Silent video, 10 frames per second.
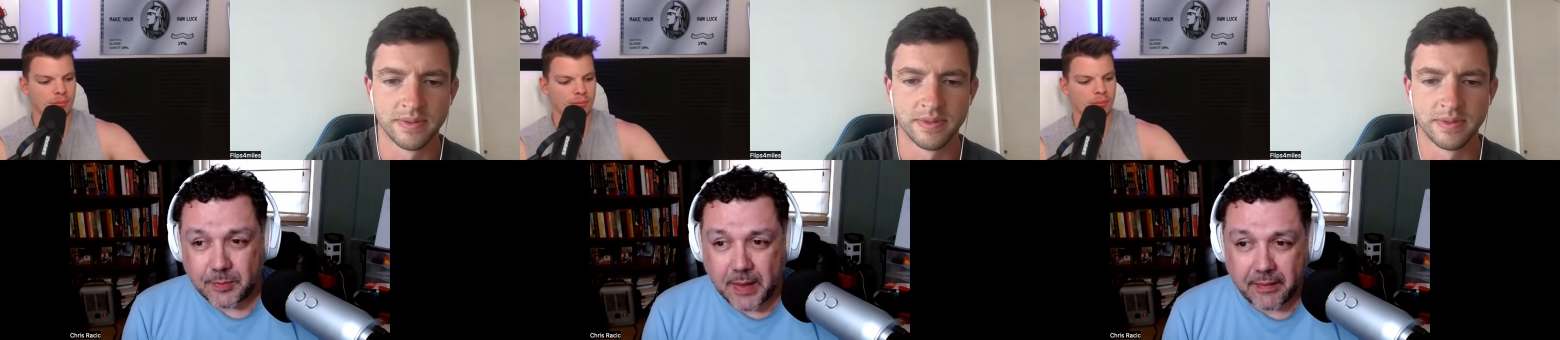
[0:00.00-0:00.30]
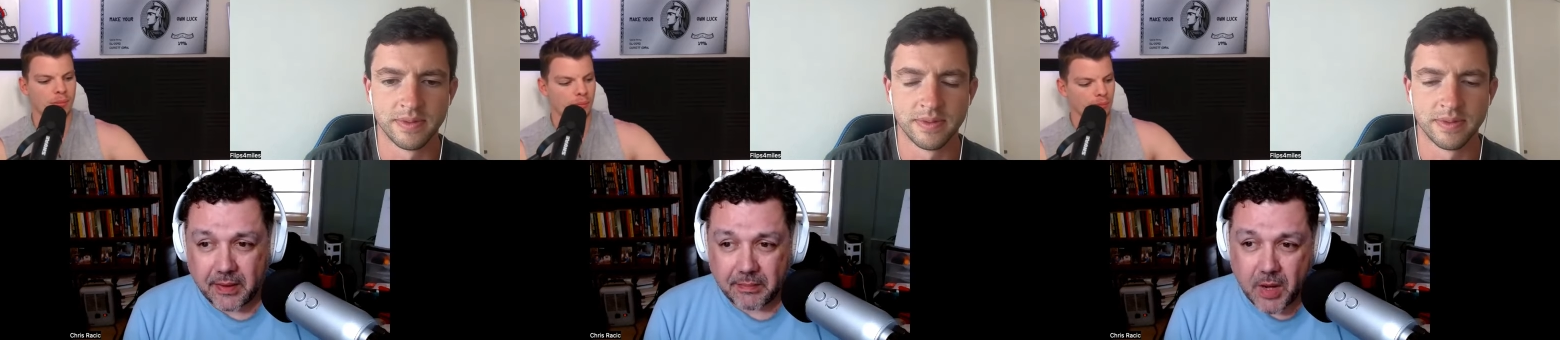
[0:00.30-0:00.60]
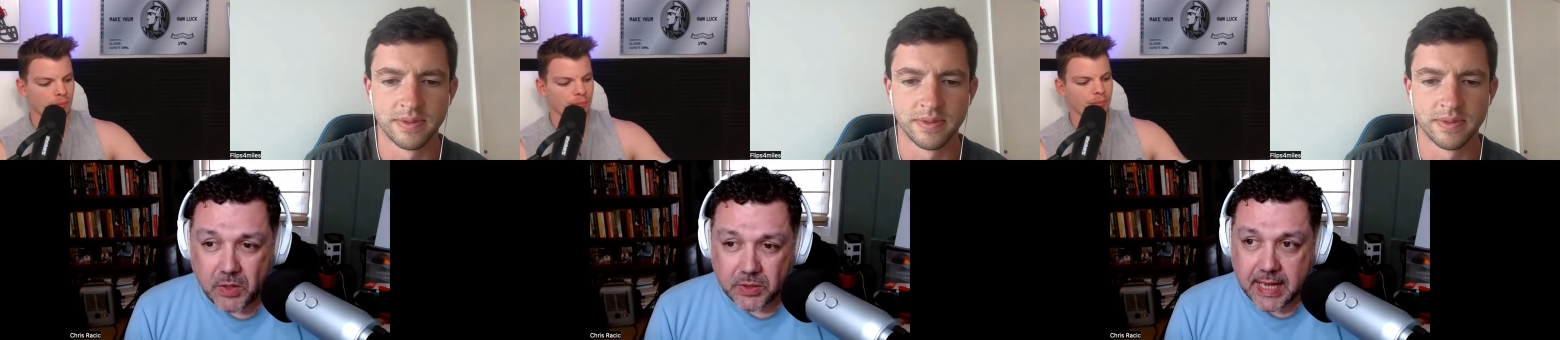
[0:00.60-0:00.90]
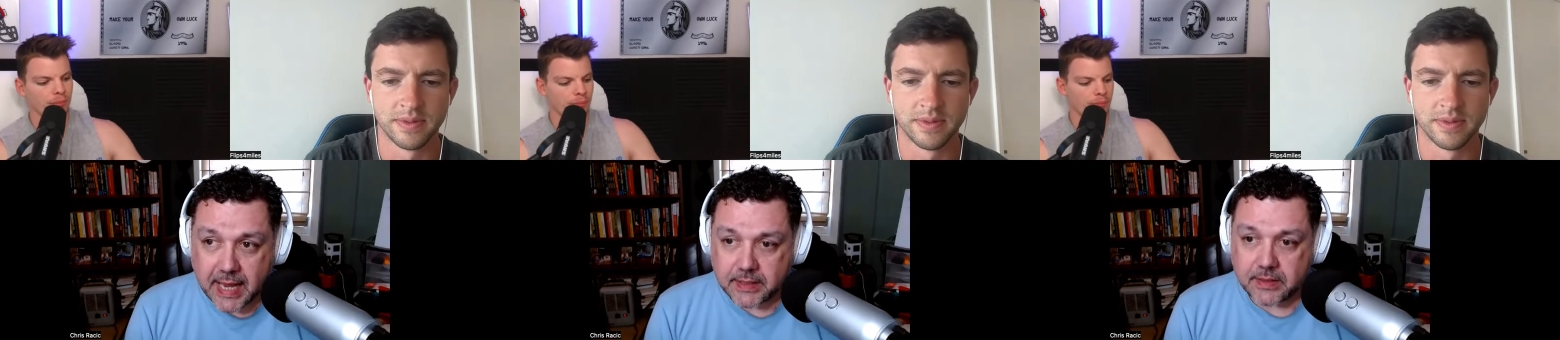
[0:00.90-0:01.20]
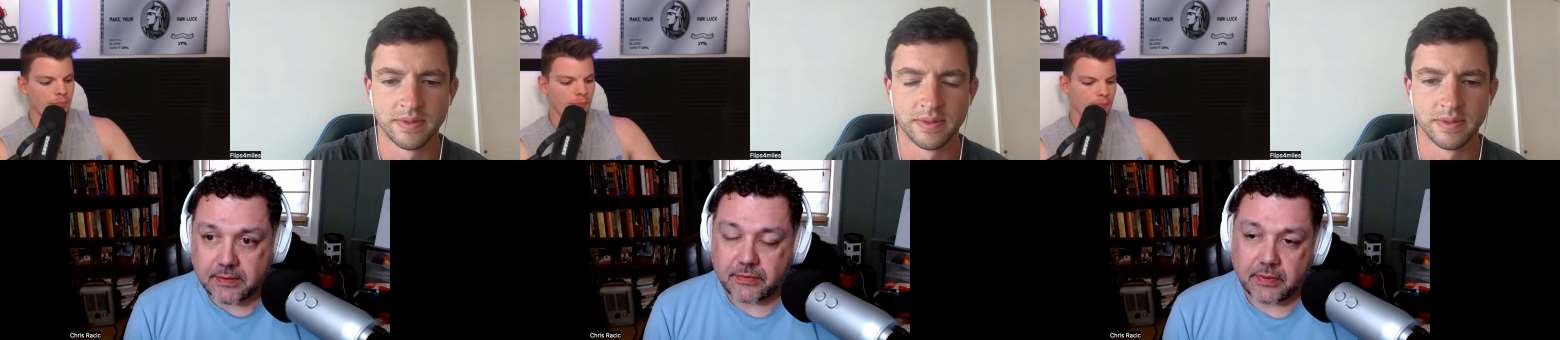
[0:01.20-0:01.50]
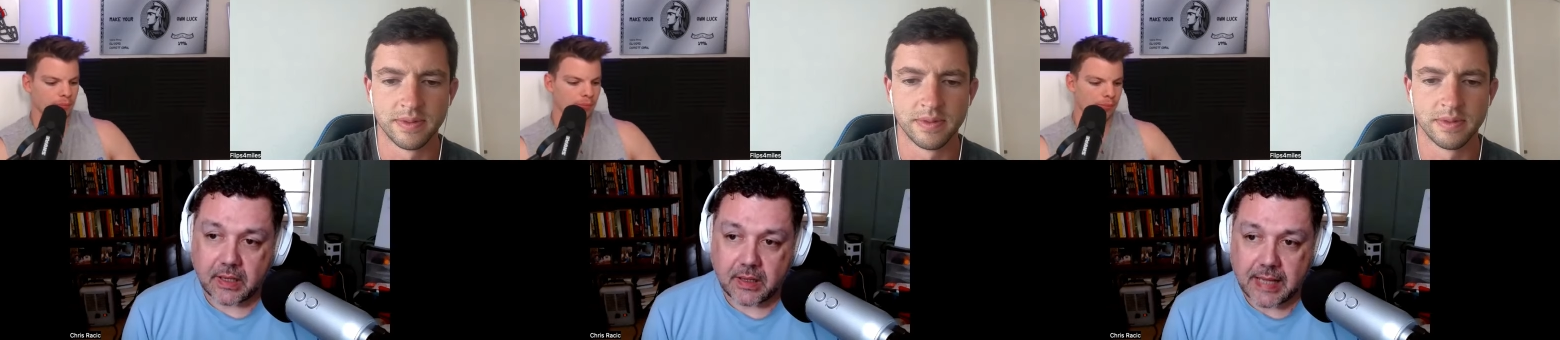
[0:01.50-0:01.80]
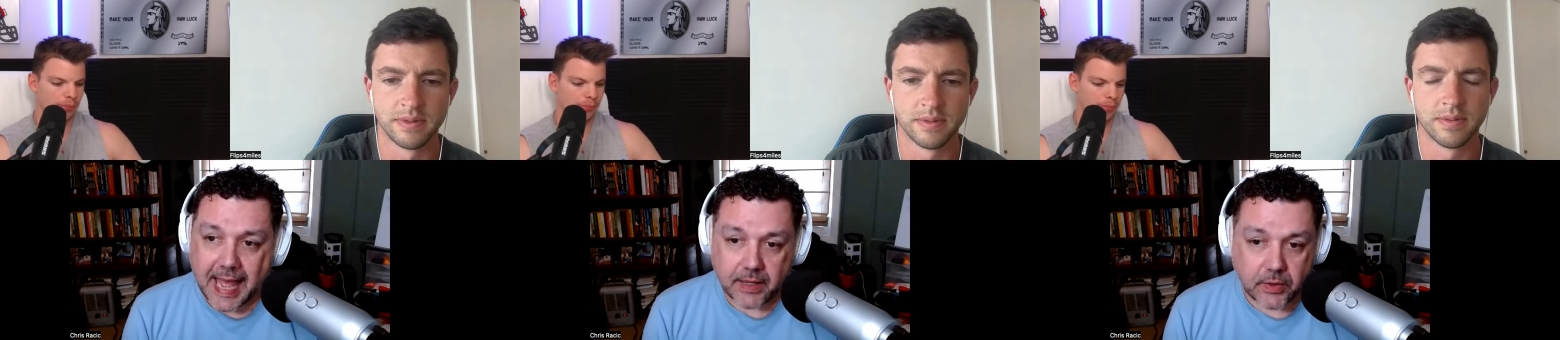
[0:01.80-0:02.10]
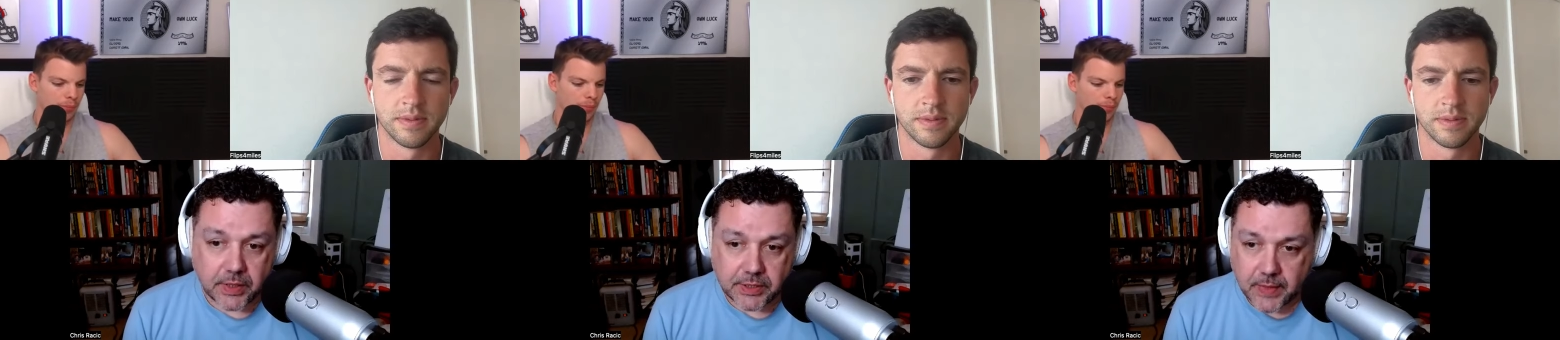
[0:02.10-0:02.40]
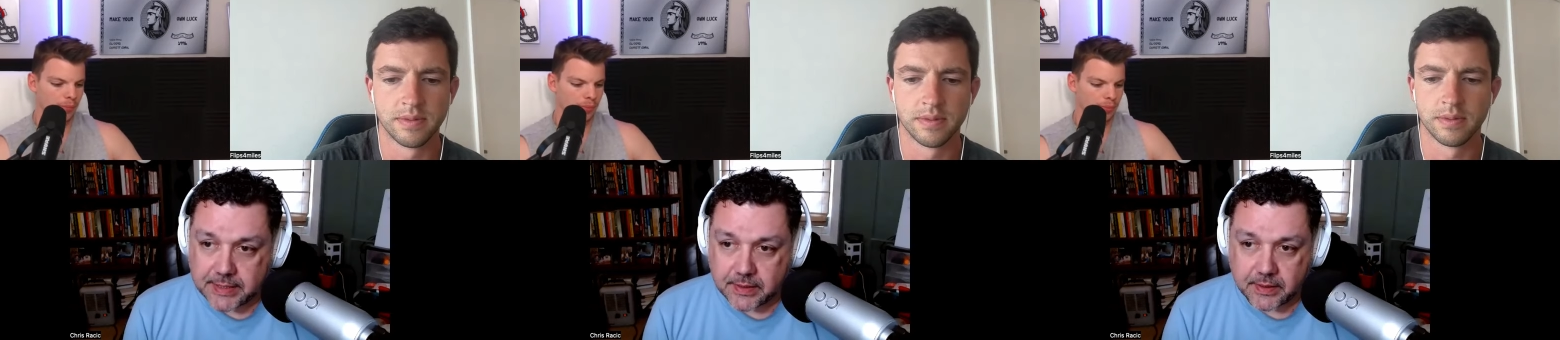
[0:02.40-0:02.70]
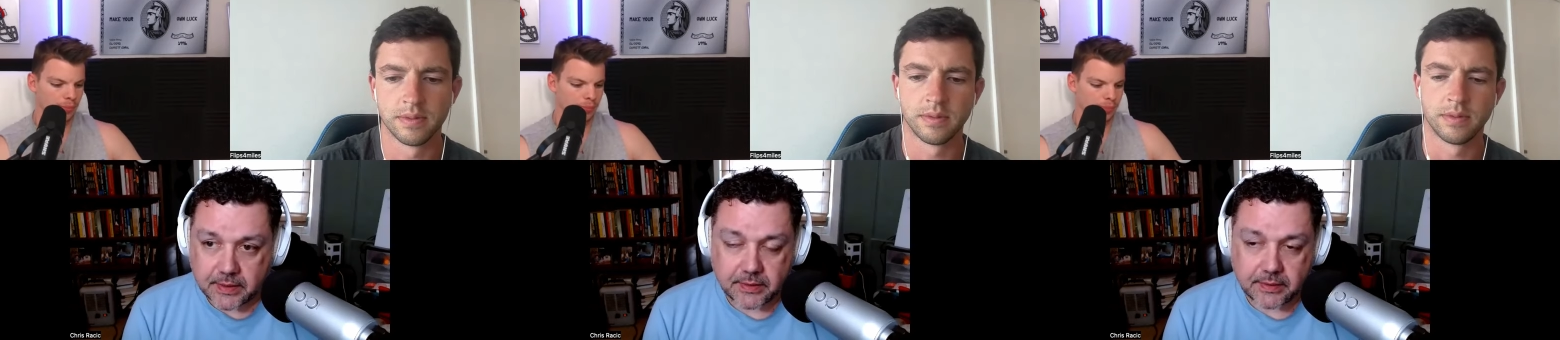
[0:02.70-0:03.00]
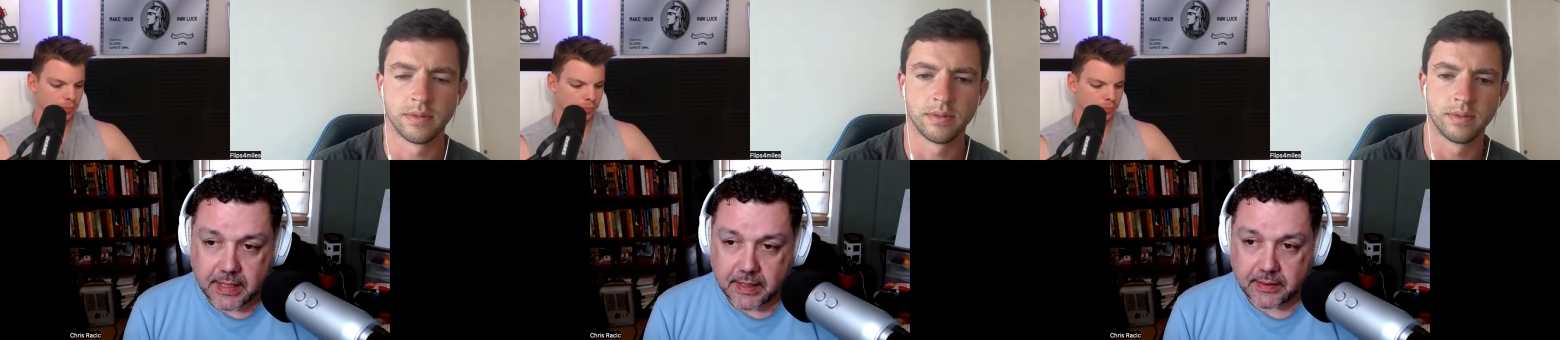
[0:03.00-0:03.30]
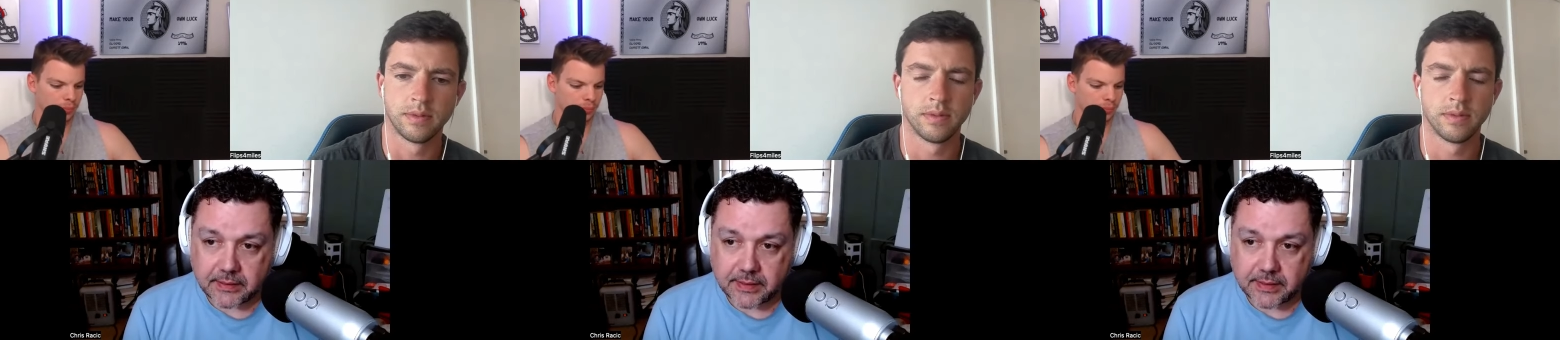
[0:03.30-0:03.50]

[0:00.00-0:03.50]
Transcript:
Speaker 1: probably the most active uh, at Chris Racic. Uh,